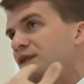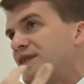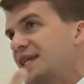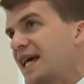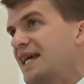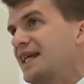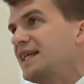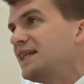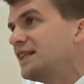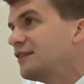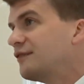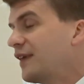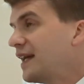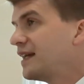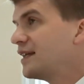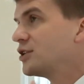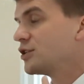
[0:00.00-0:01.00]
taking
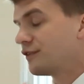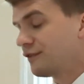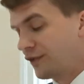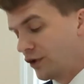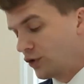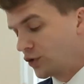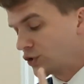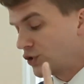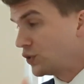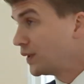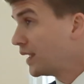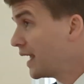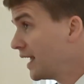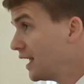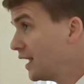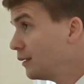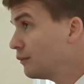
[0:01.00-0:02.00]
advantage of folks who
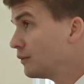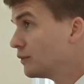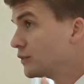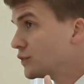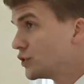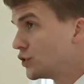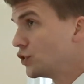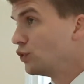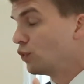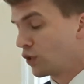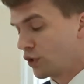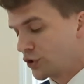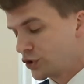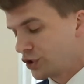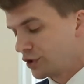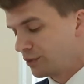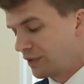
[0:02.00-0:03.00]
came to
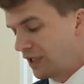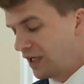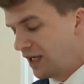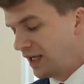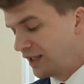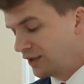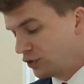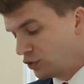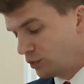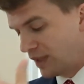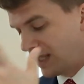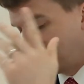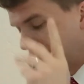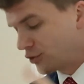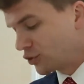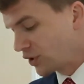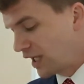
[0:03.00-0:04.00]
worship God, who may
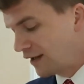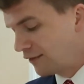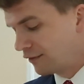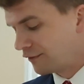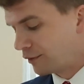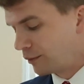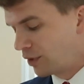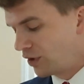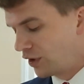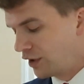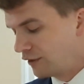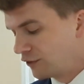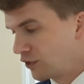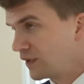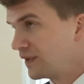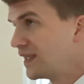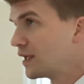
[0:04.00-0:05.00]
have traveled from all
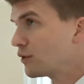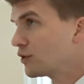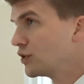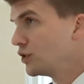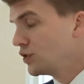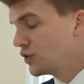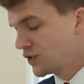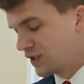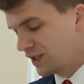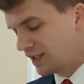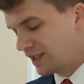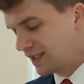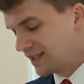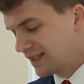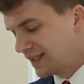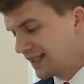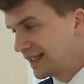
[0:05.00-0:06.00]
over, and they were using
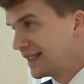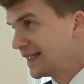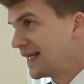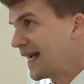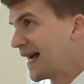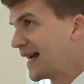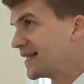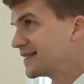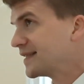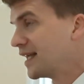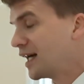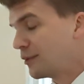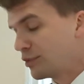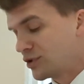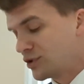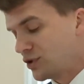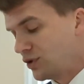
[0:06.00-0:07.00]
it as an
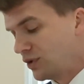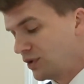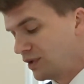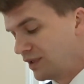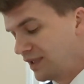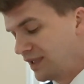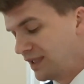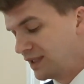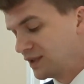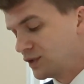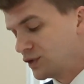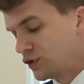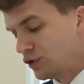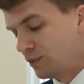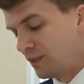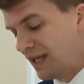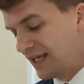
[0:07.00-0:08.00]
opportunity
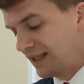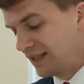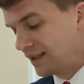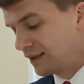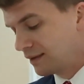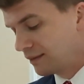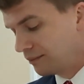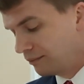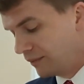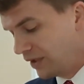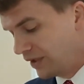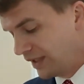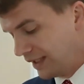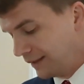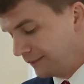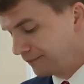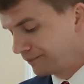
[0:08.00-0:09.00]
to make
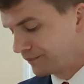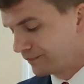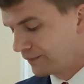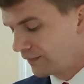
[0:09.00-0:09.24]
money.